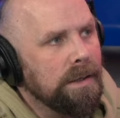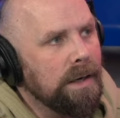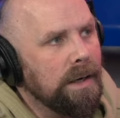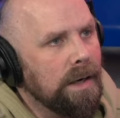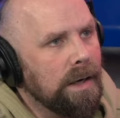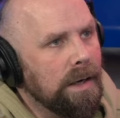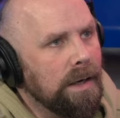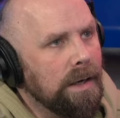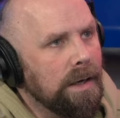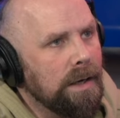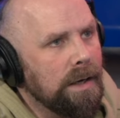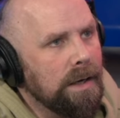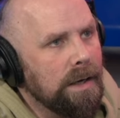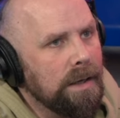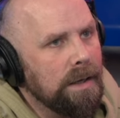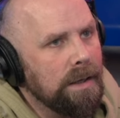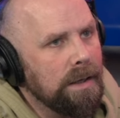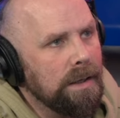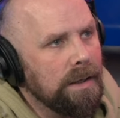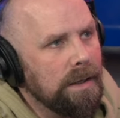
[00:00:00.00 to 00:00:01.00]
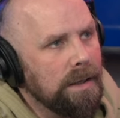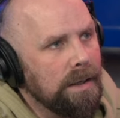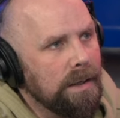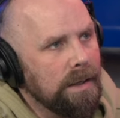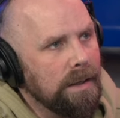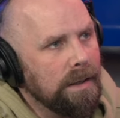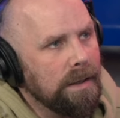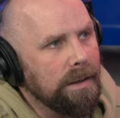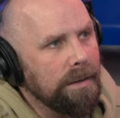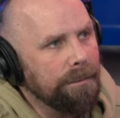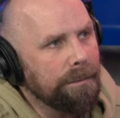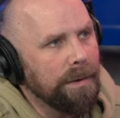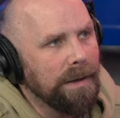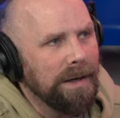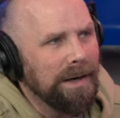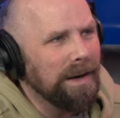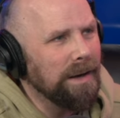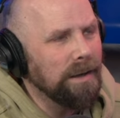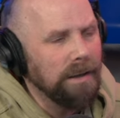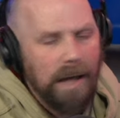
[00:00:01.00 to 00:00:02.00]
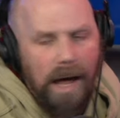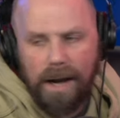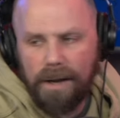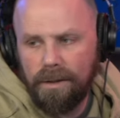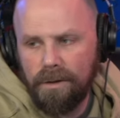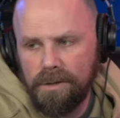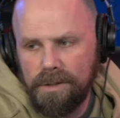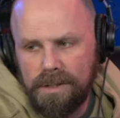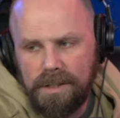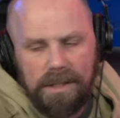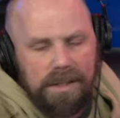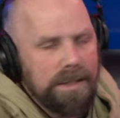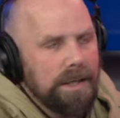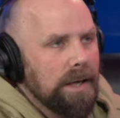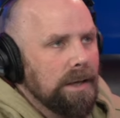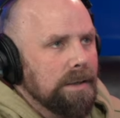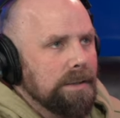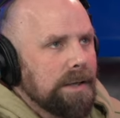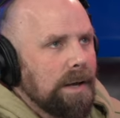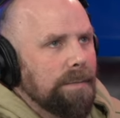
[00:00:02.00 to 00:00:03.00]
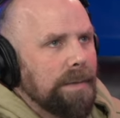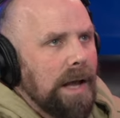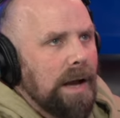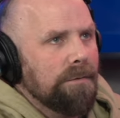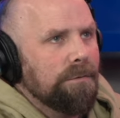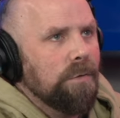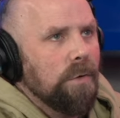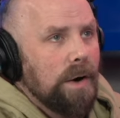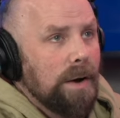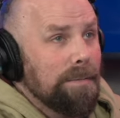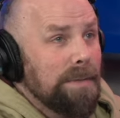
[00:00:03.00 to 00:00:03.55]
But a lot of those details I'm not for,